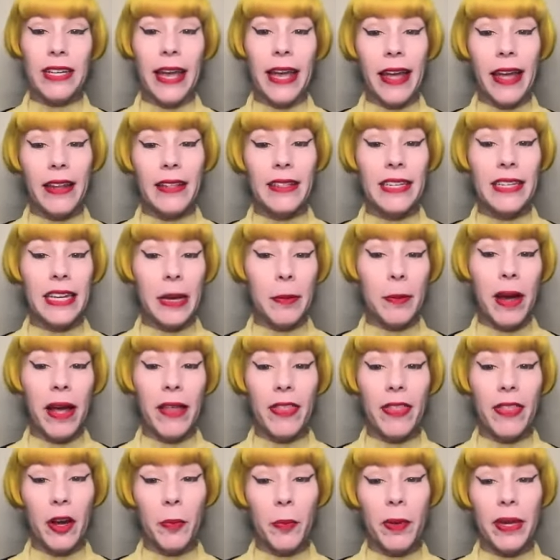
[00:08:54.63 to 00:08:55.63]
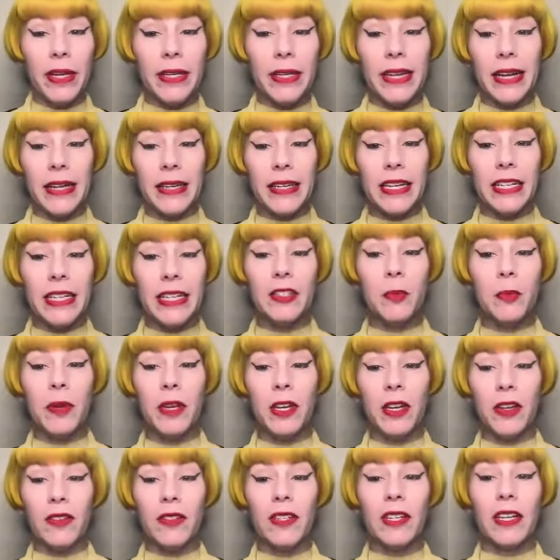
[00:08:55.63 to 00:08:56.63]
Can DMI therapy techniques
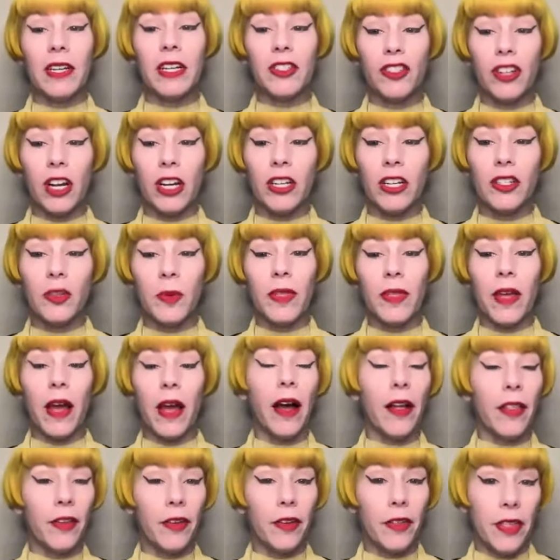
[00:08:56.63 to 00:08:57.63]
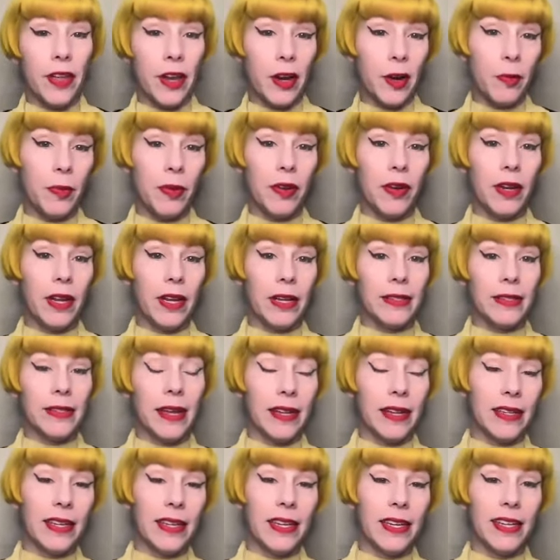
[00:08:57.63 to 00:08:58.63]
be used in conjunction with other therapeutic
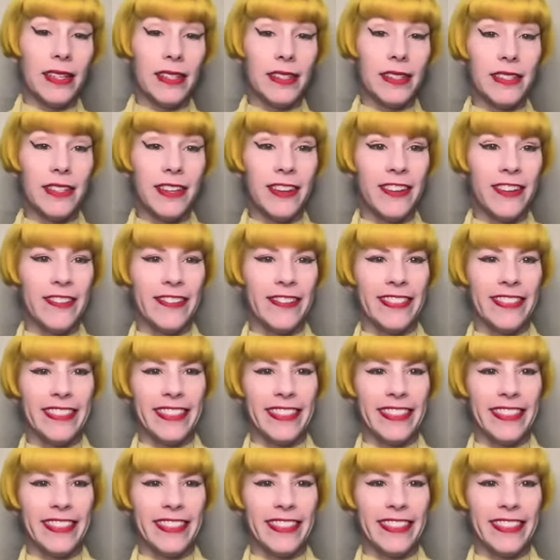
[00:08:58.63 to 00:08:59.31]
techniques?